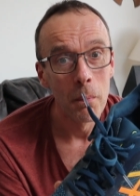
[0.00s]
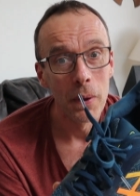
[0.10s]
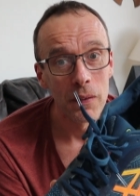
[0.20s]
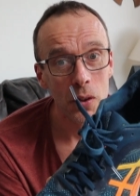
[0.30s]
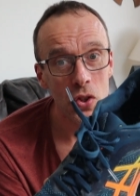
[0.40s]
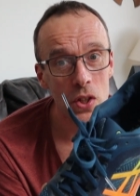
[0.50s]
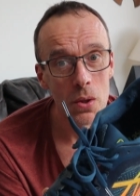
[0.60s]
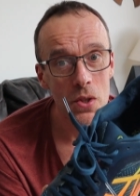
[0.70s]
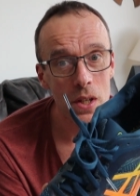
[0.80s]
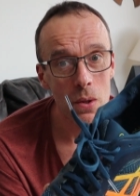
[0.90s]
but if your
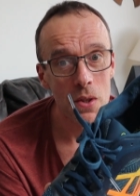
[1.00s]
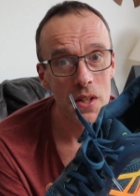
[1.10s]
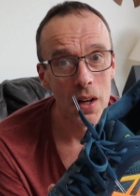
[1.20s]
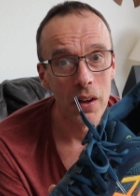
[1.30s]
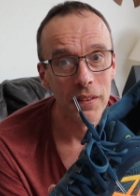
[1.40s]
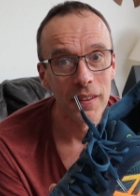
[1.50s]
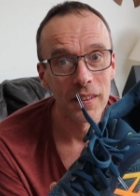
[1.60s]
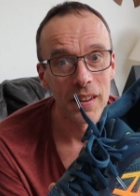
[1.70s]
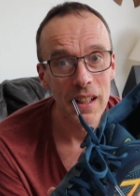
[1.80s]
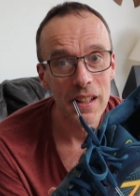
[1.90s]
shoes do start to
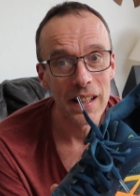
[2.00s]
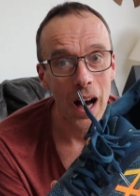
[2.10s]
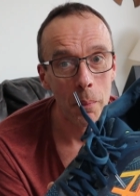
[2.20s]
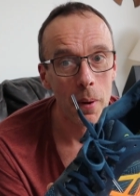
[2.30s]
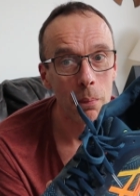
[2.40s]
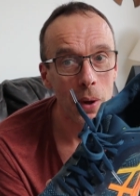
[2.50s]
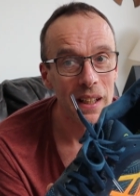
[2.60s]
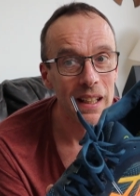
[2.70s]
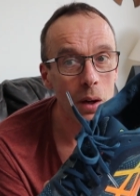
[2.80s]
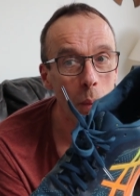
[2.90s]
see the upper
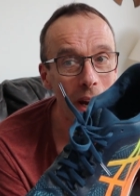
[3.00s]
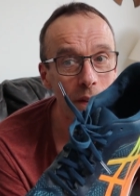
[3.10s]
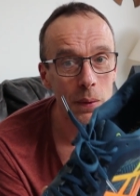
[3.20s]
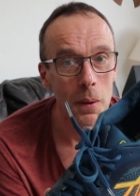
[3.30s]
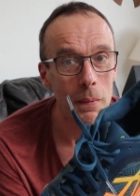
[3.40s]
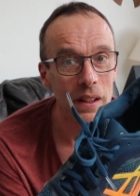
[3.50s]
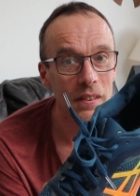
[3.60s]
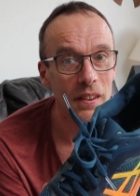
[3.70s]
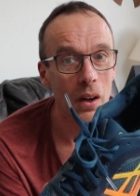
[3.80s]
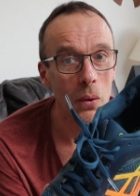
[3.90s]
breaking away from the
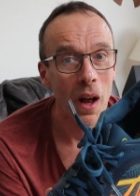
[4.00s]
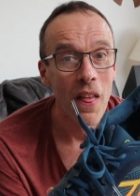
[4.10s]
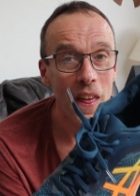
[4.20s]
midsole,